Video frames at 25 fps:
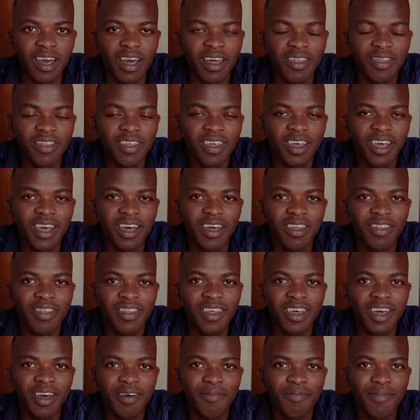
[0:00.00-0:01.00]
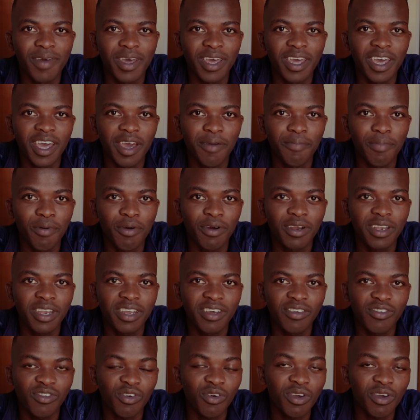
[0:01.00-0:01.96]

I think I'm making a point.